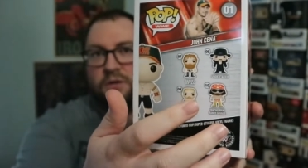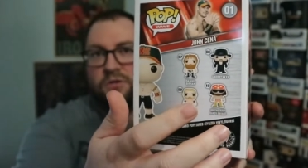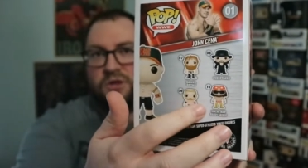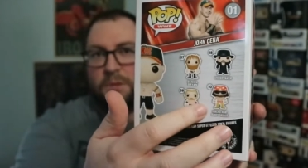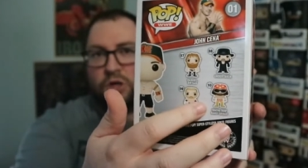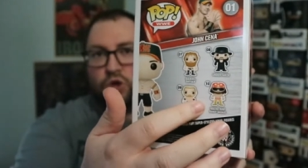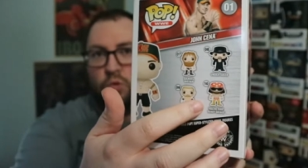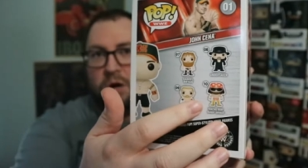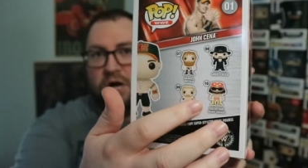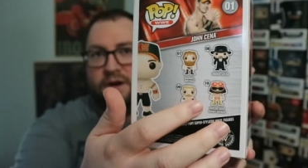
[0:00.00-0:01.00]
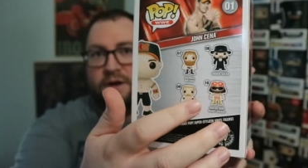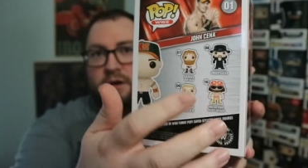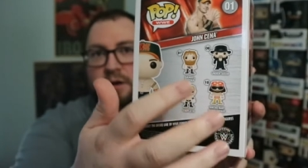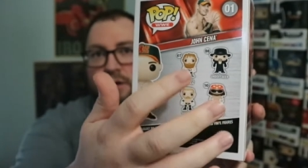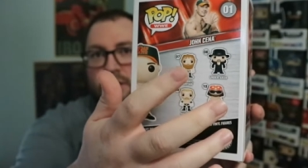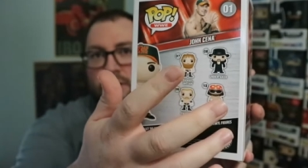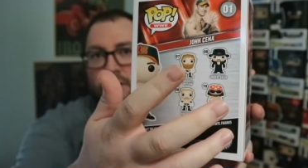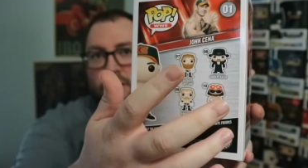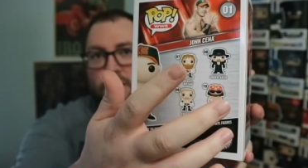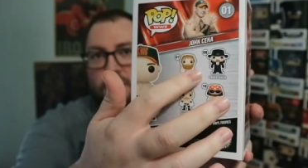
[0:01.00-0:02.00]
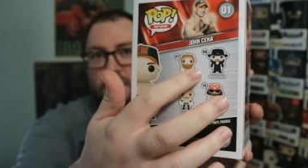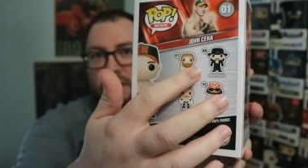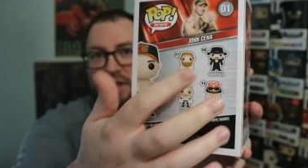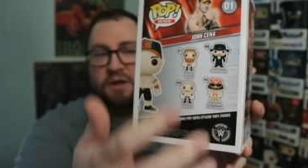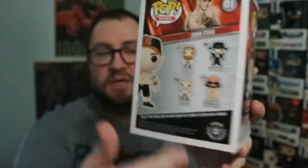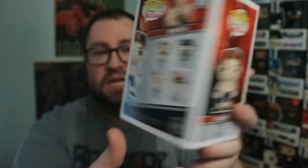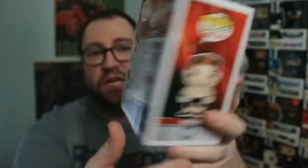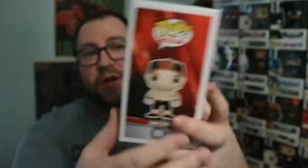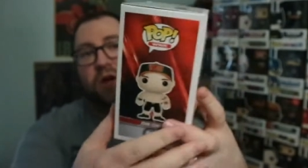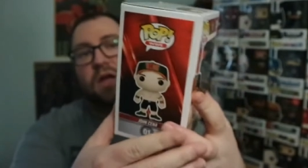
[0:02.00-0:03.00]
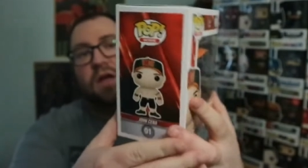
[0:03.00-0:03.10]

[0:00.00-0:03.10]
the Macho Man and the Undertaker.